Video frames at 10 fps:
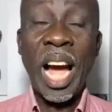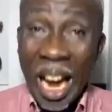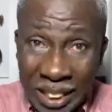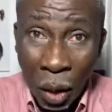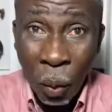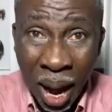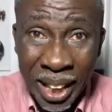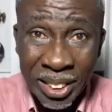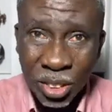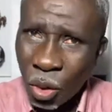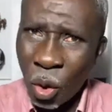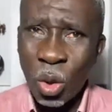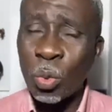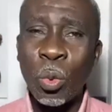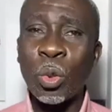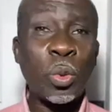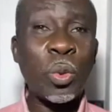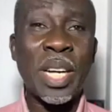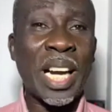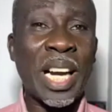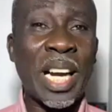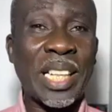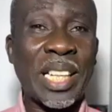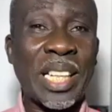Otherwise, God will do nothing.